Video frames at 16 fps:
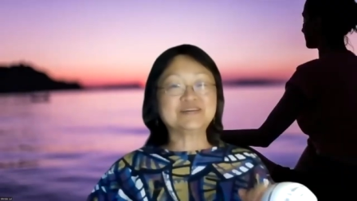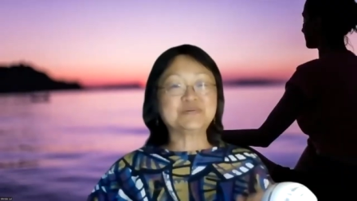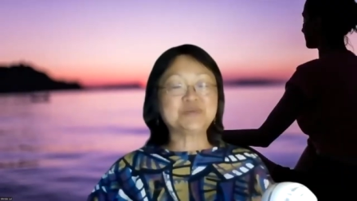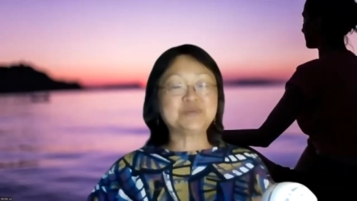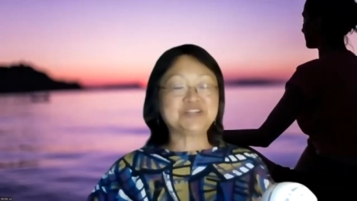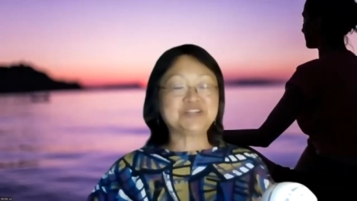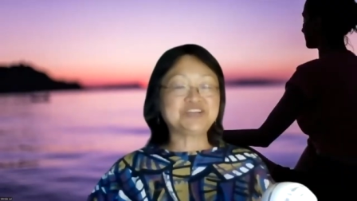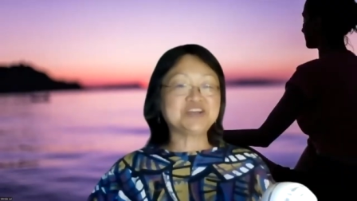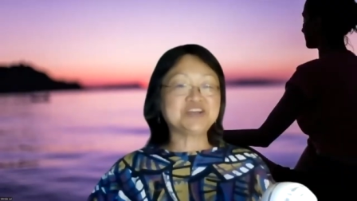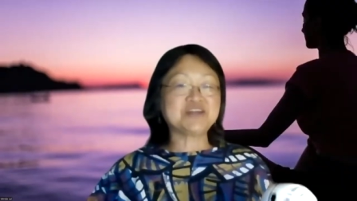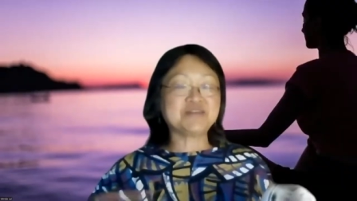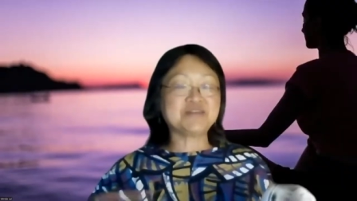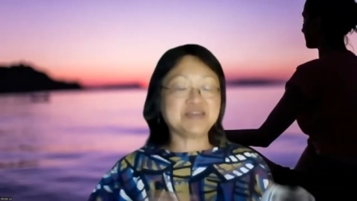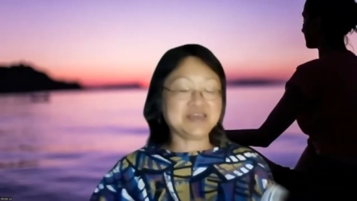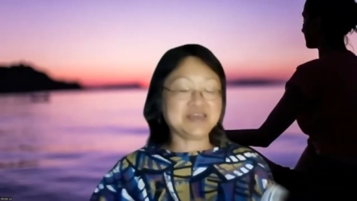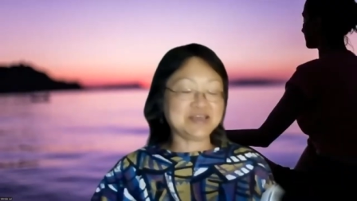quit
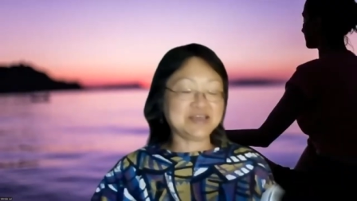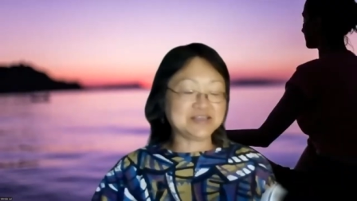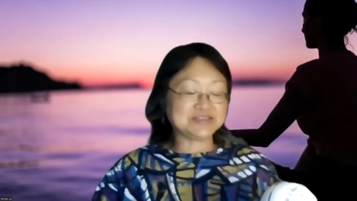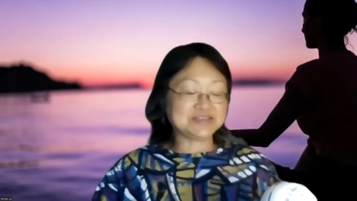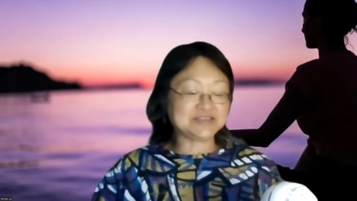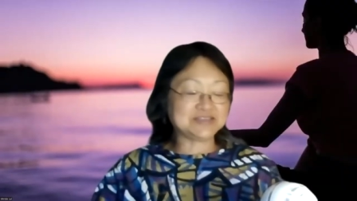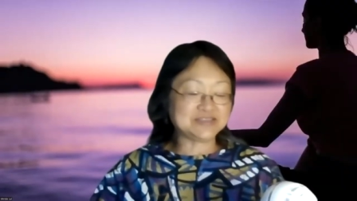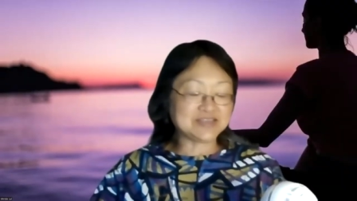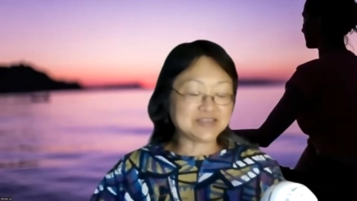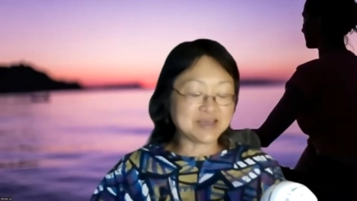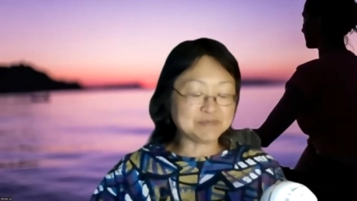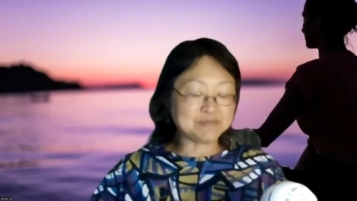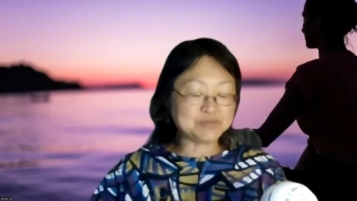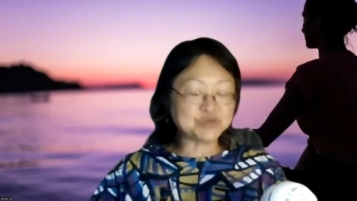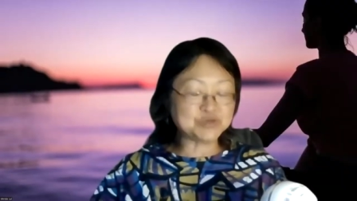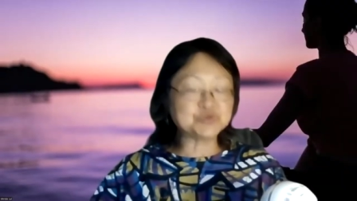sharing is
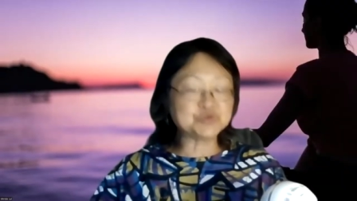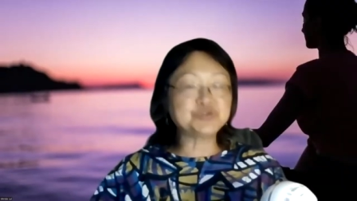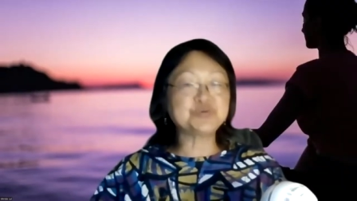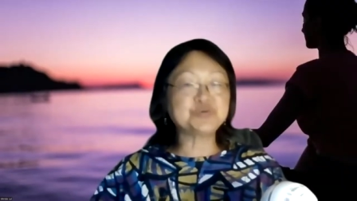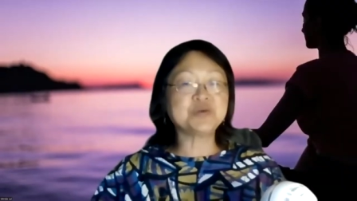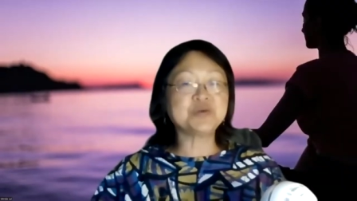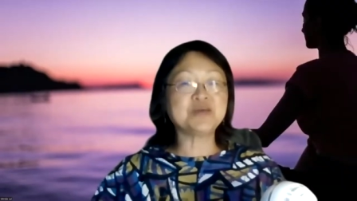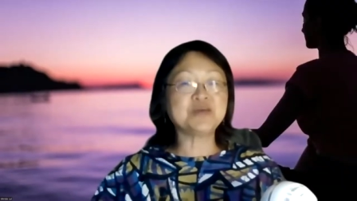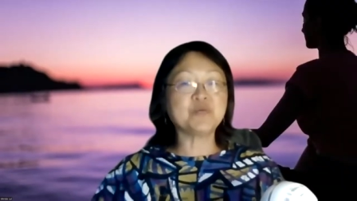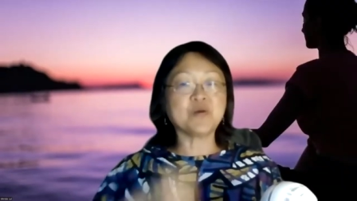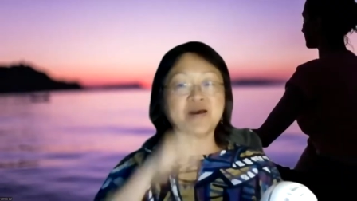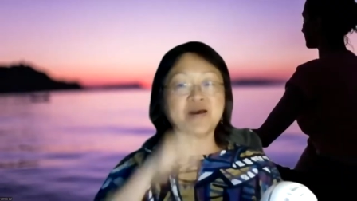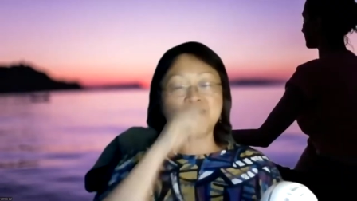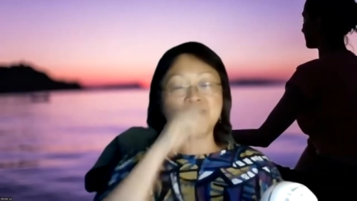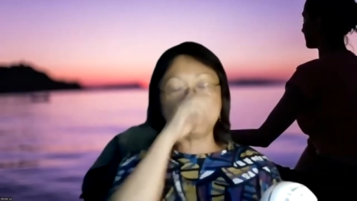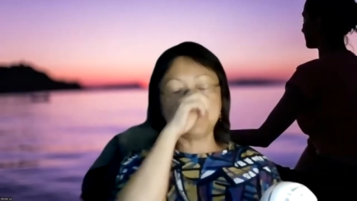don't doing.
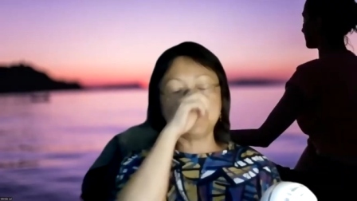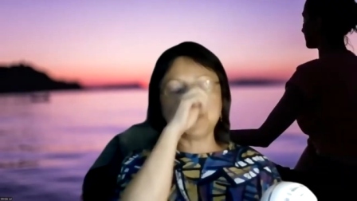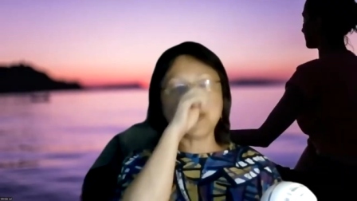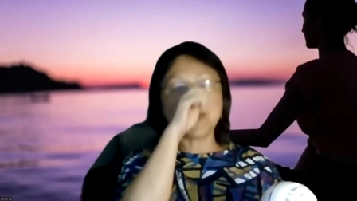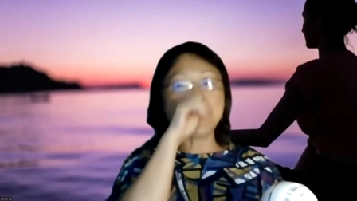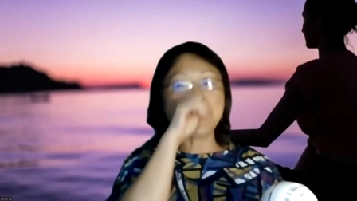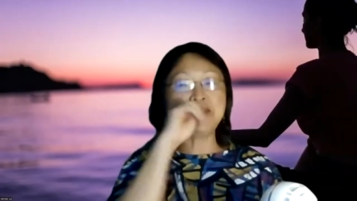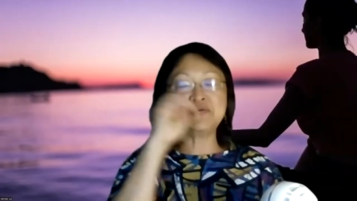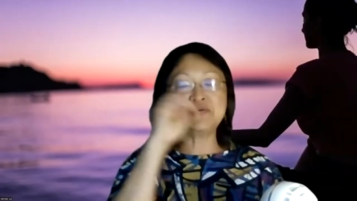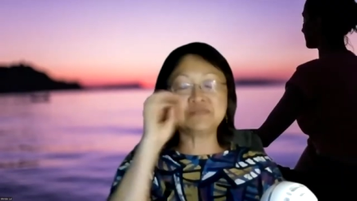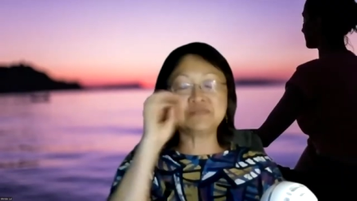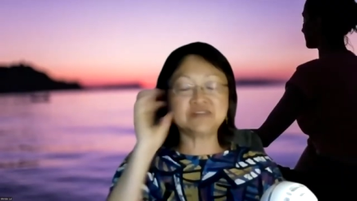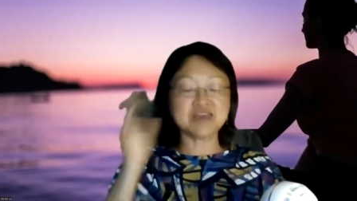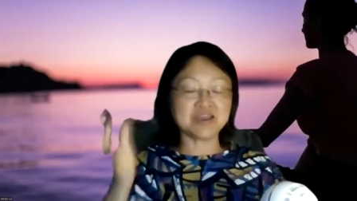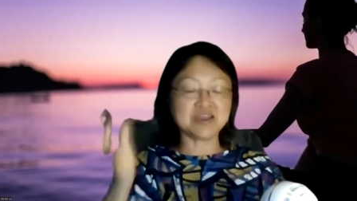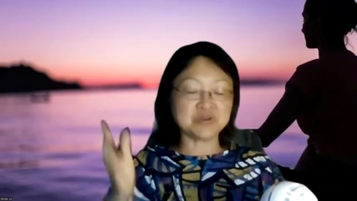Why don't
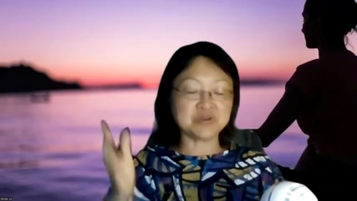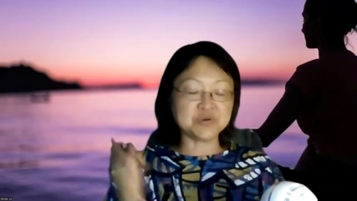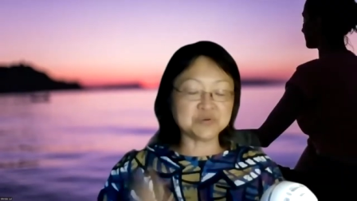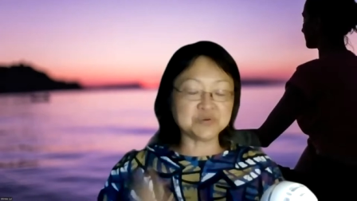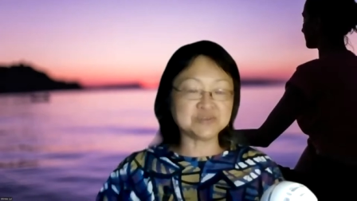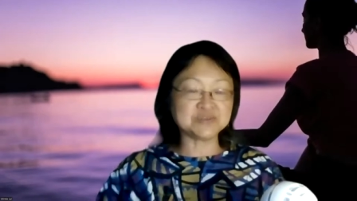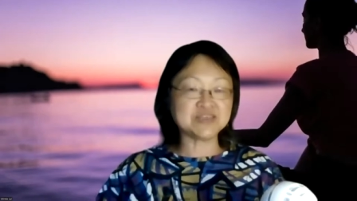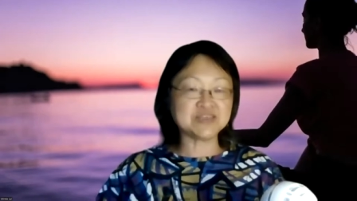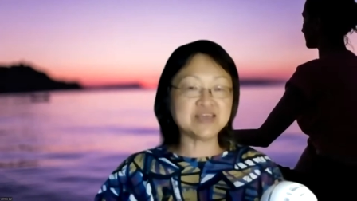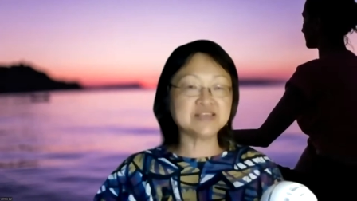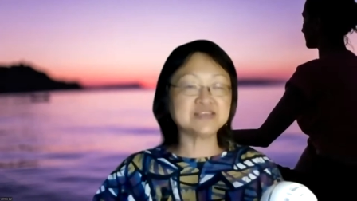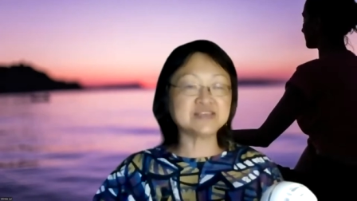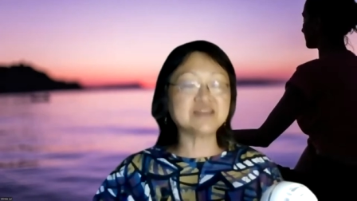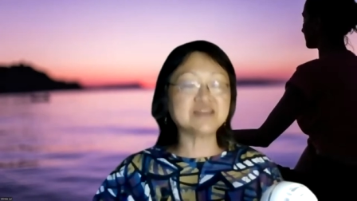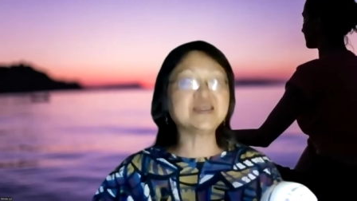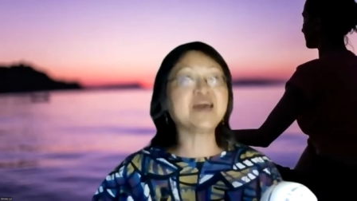diagnose
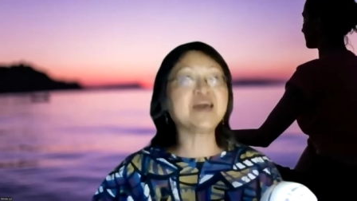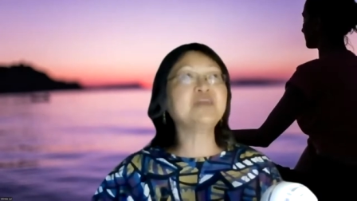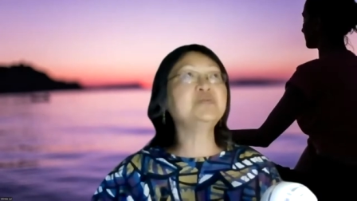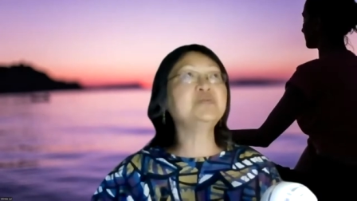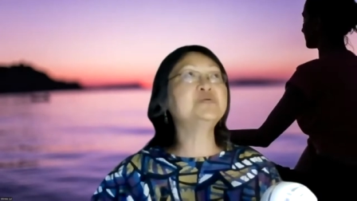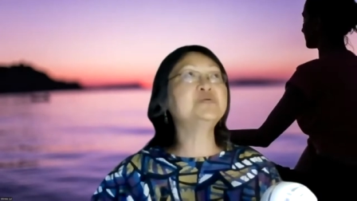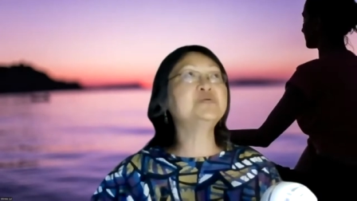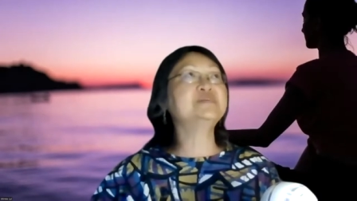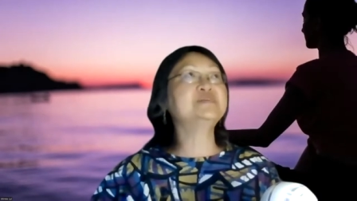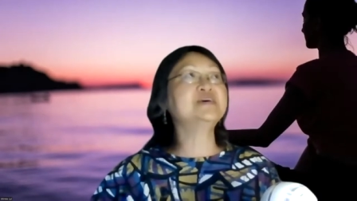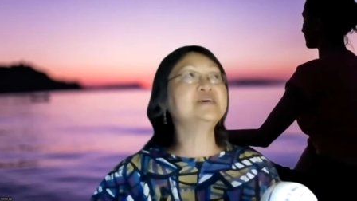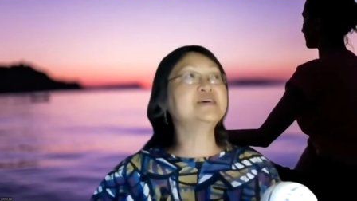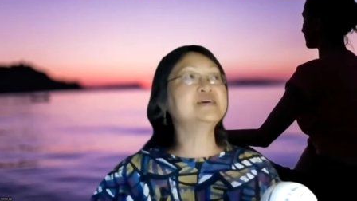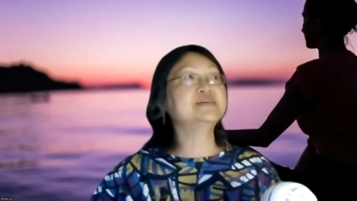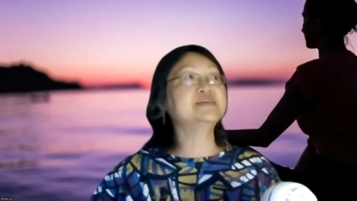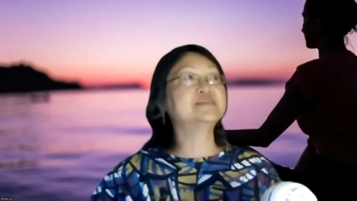is, a diagnose
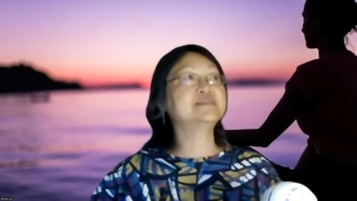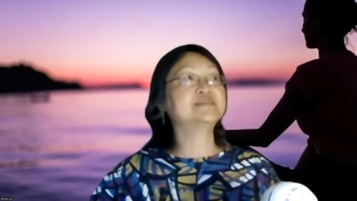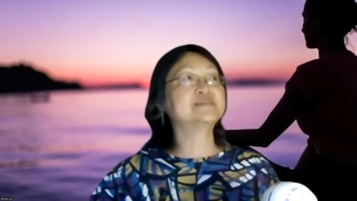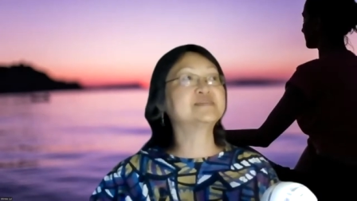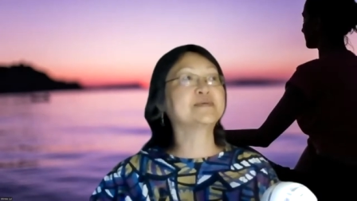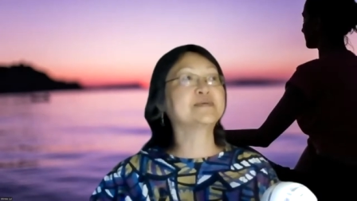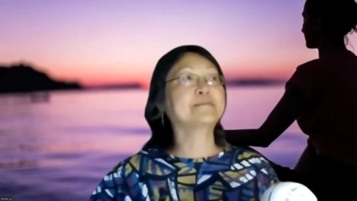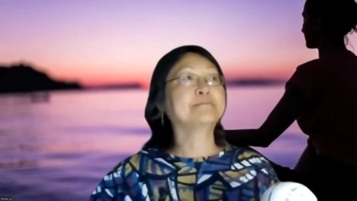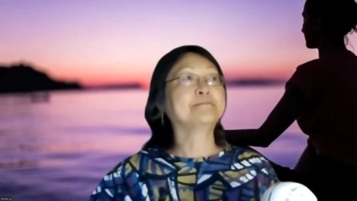is,